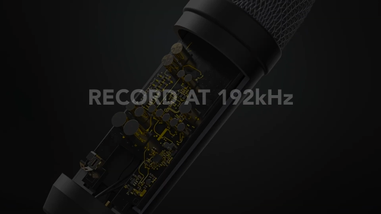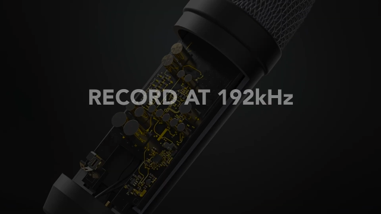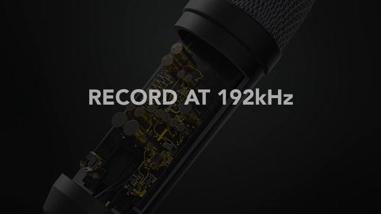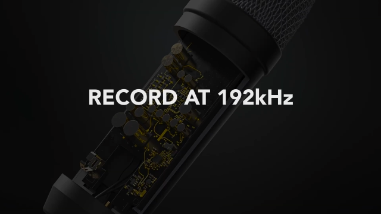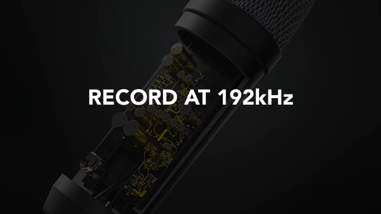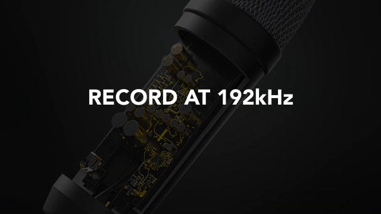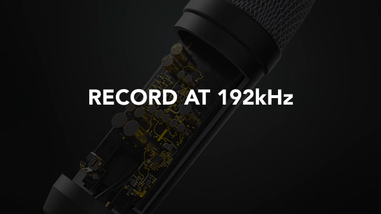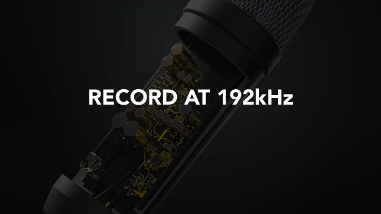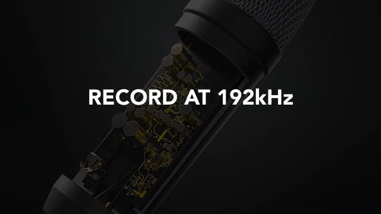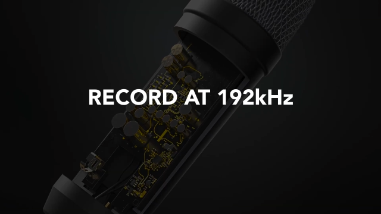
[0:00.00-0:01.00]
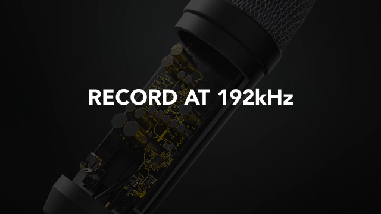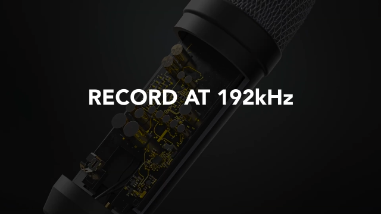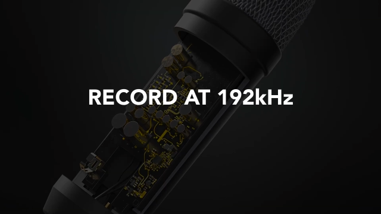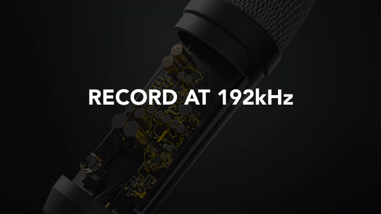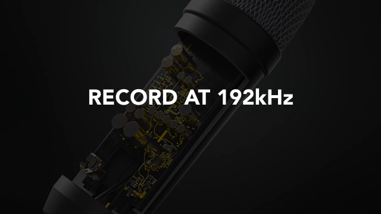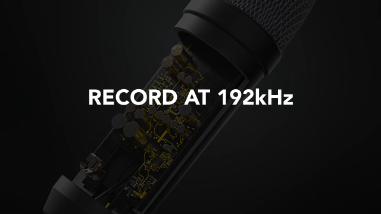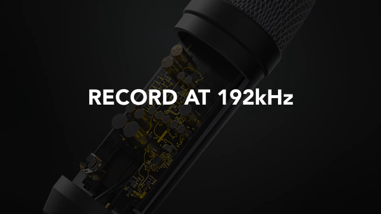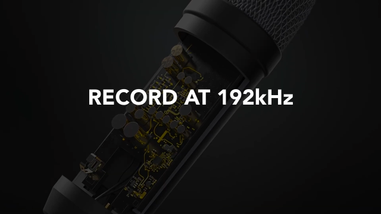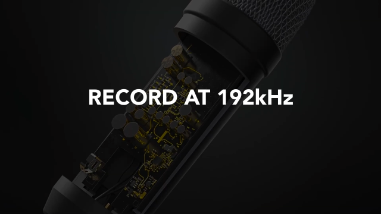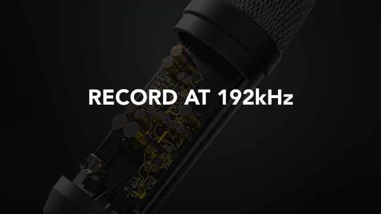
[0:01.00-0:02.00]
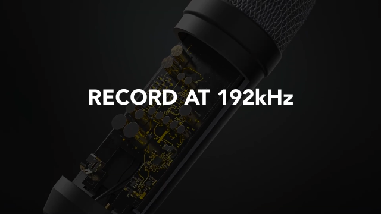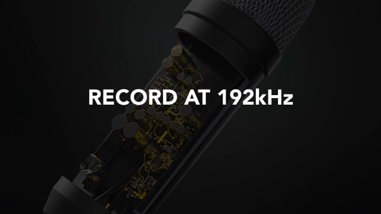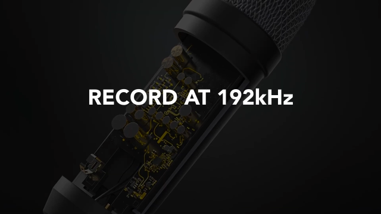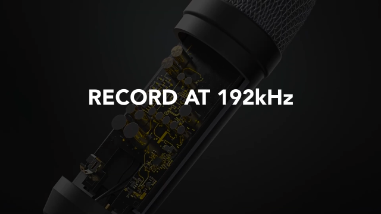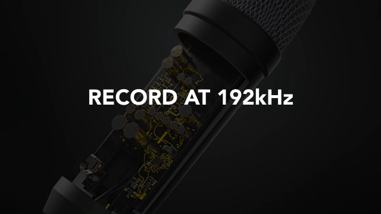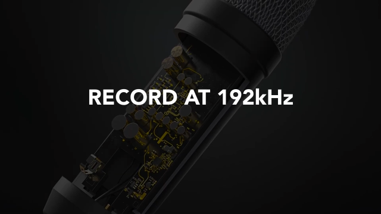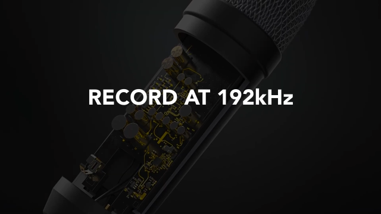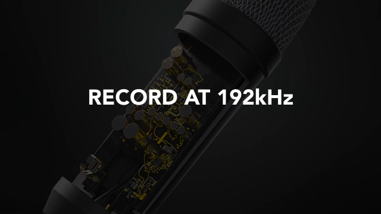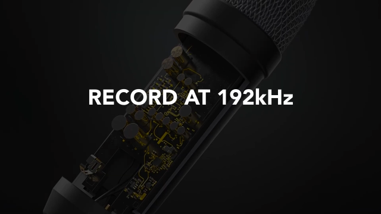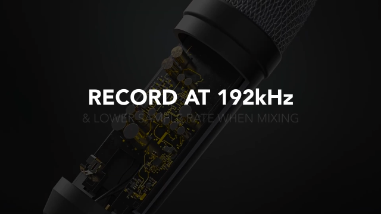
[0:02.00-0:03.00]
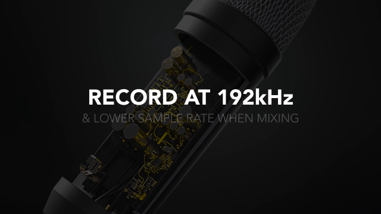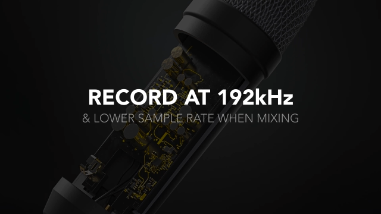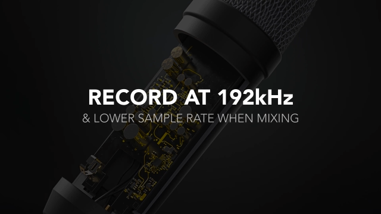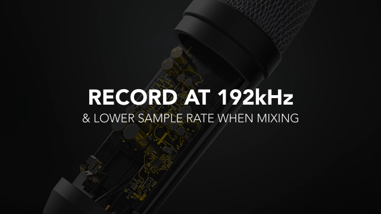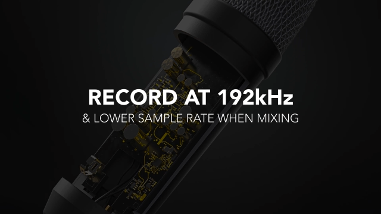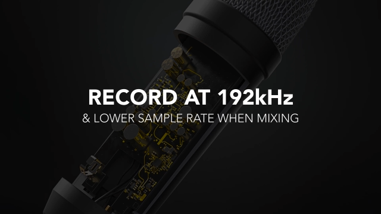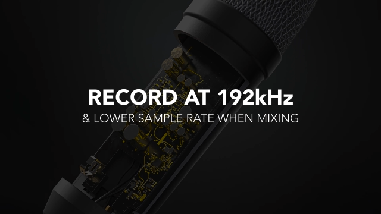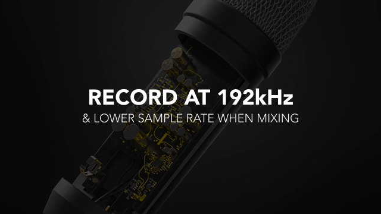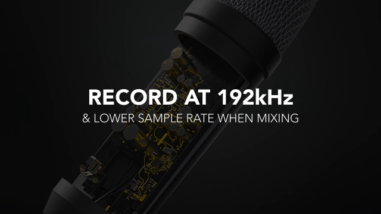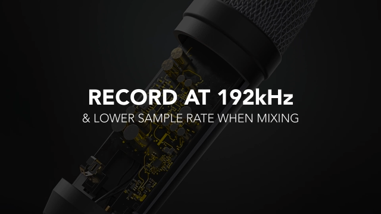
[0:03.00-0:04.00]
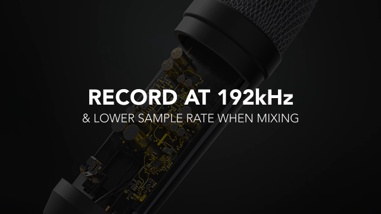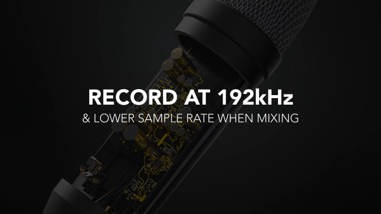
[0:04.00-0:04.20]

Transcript: Nobody's mouth can be seen.